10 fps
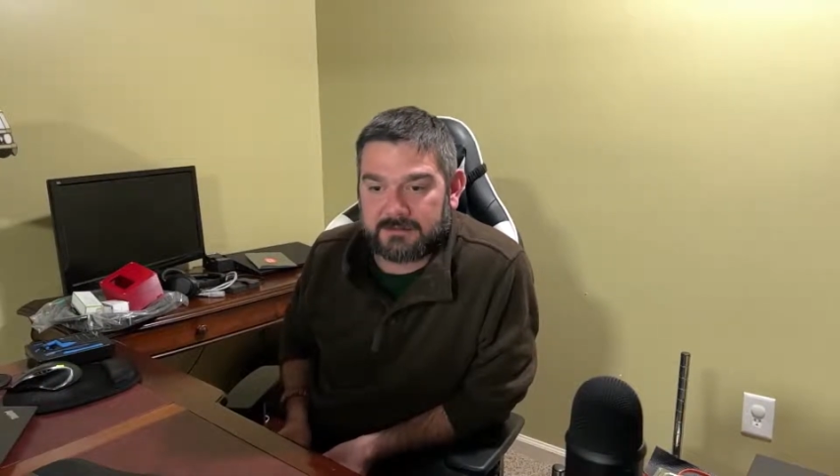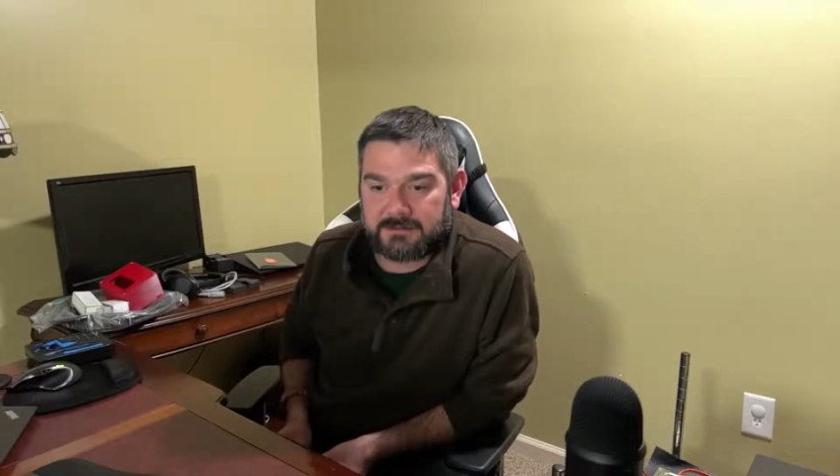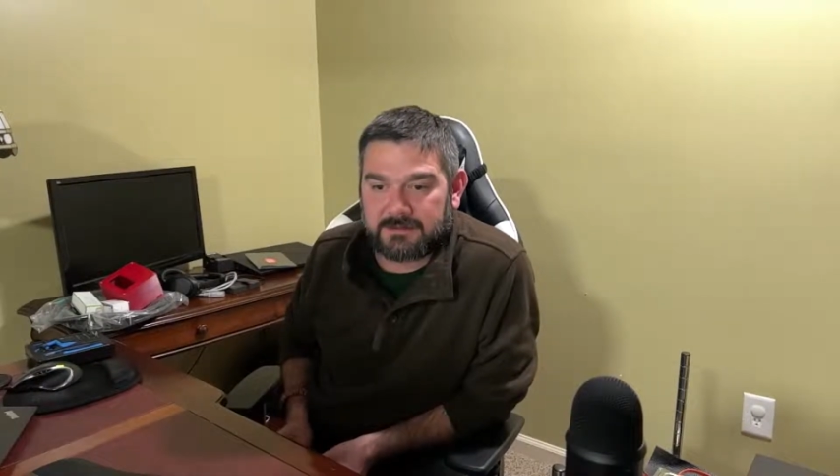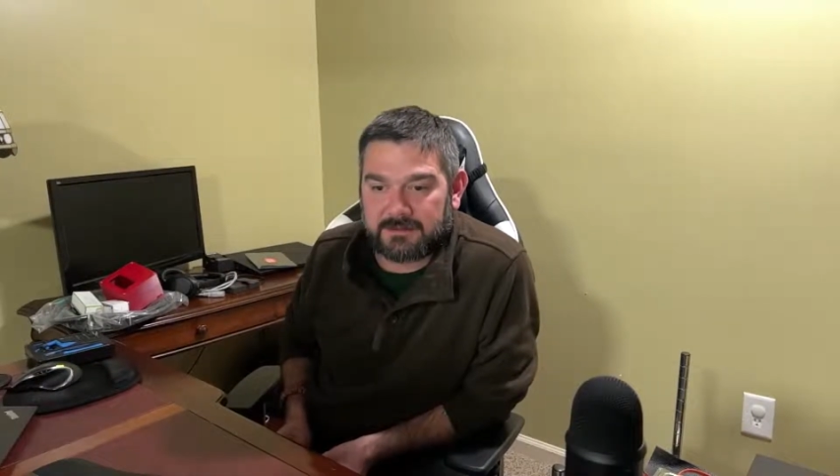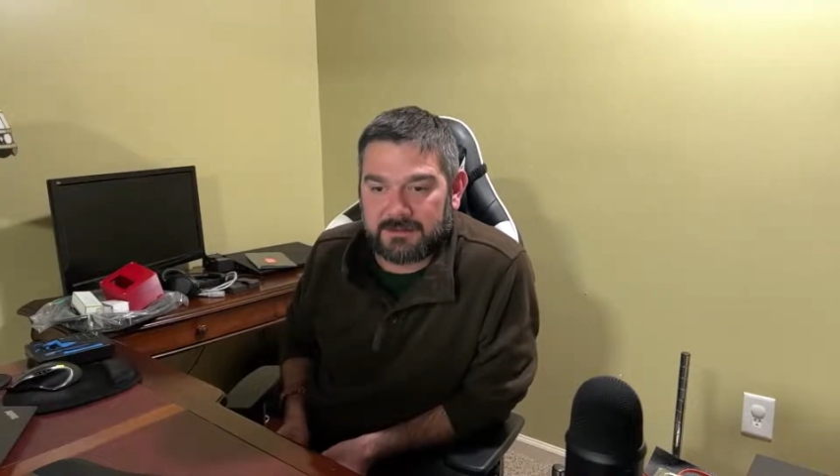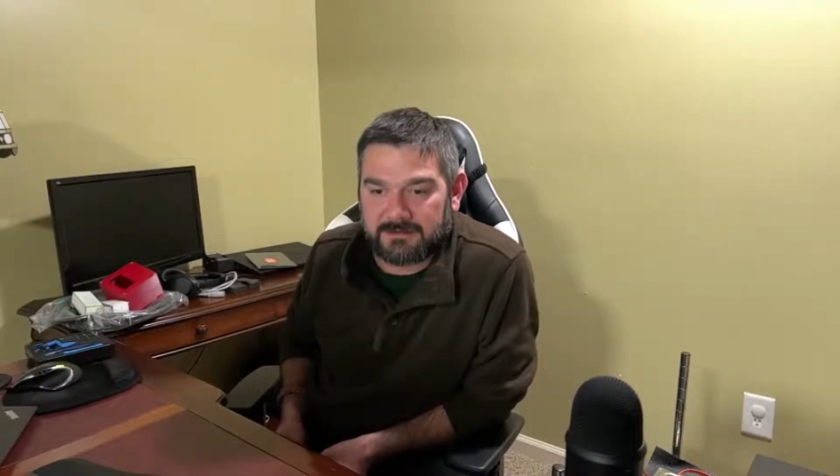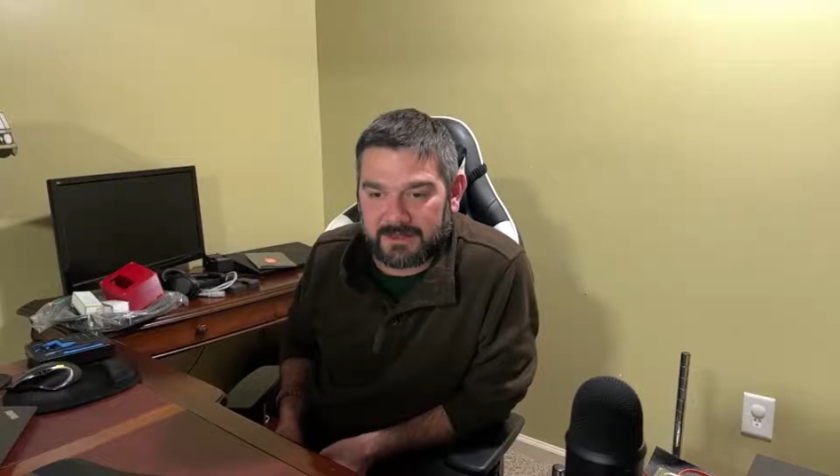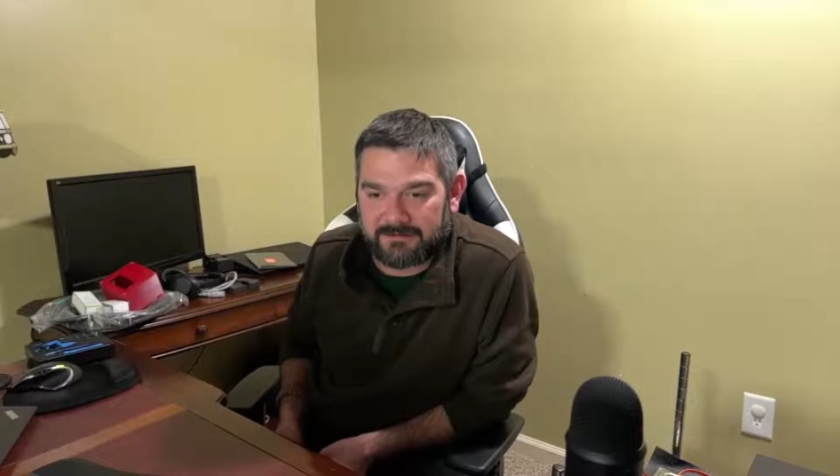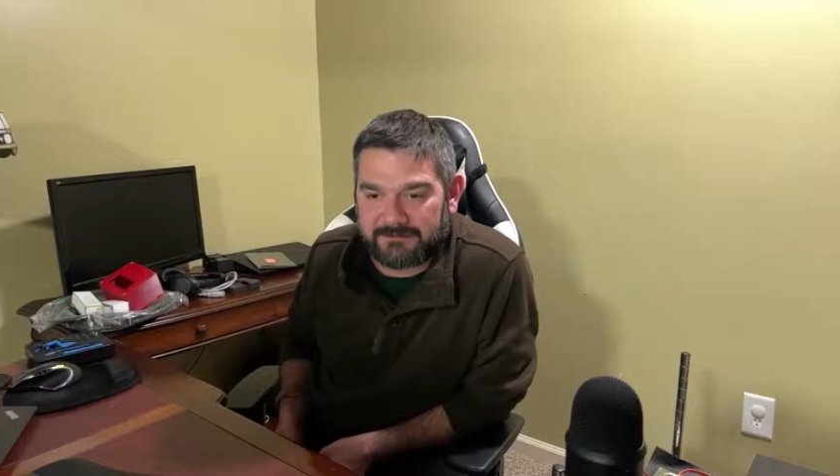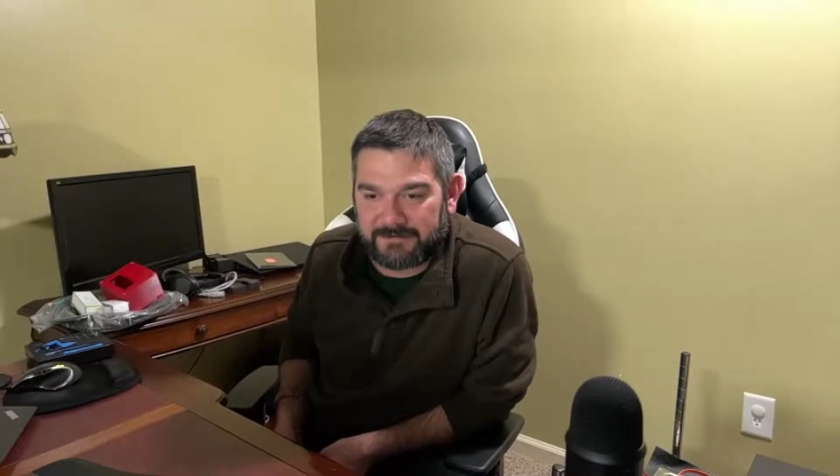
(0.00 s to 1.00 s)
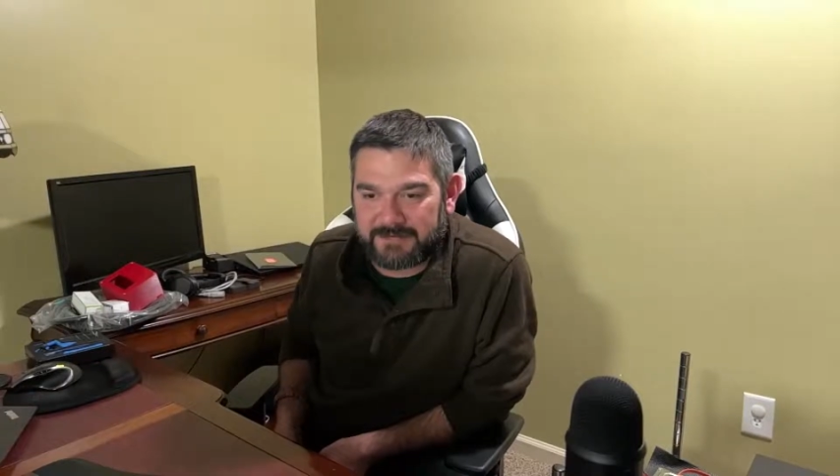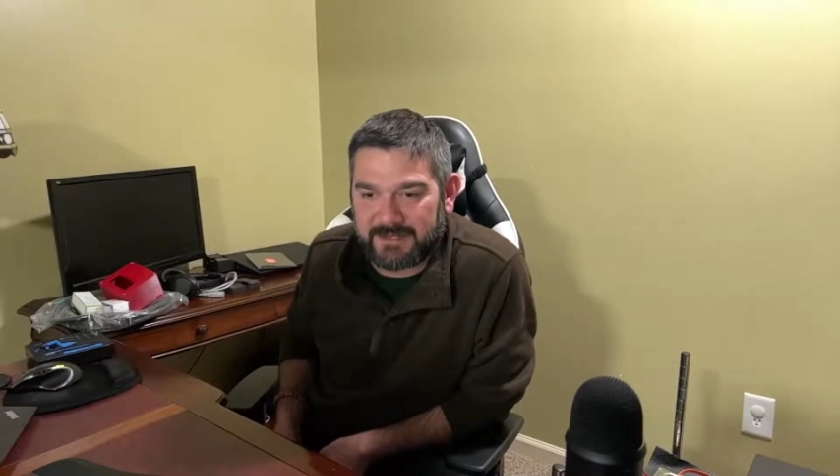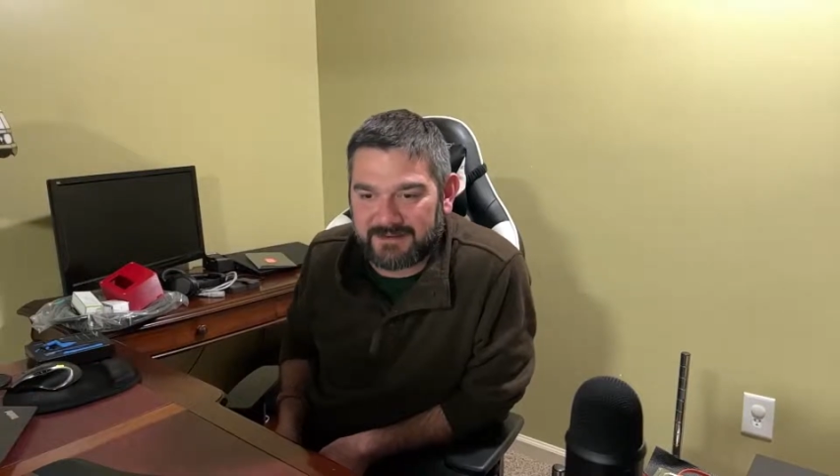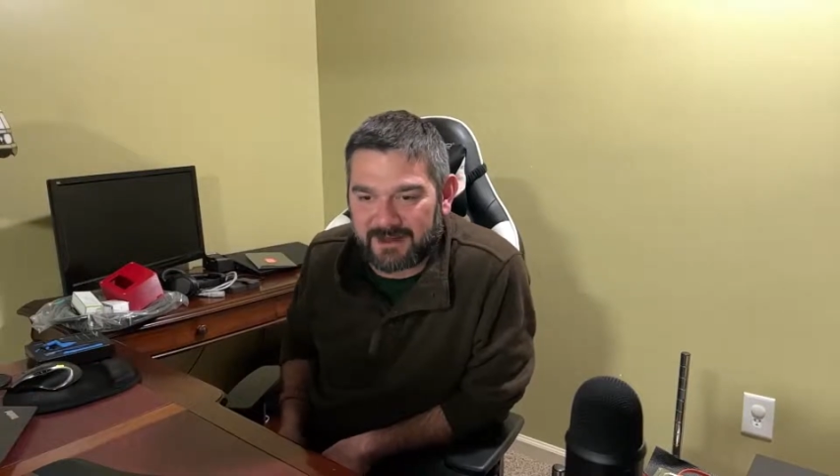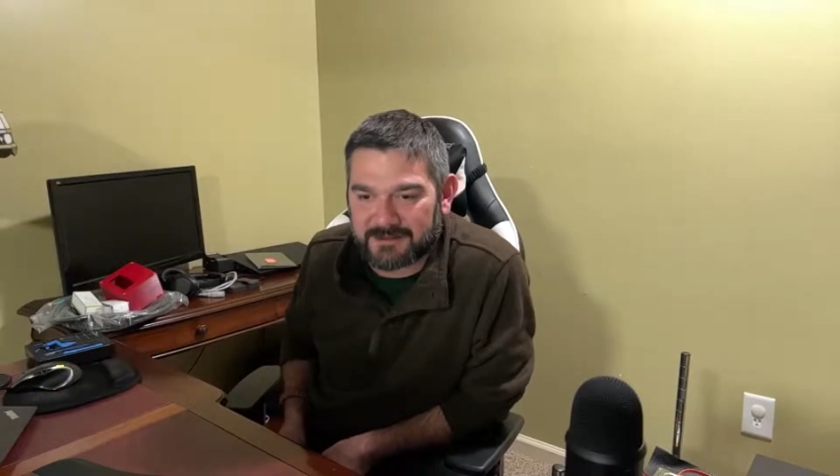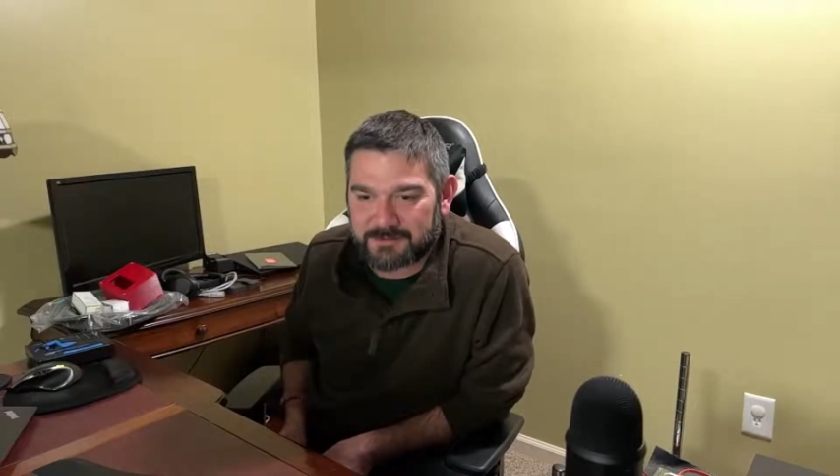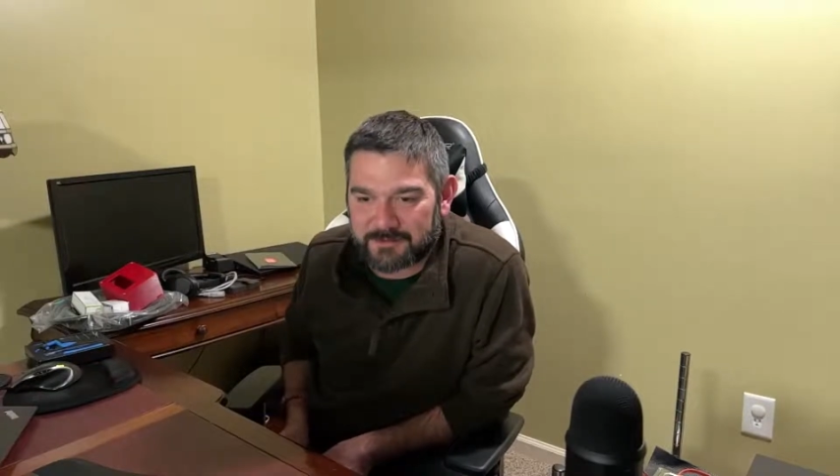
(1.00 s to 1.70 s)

to like $15 per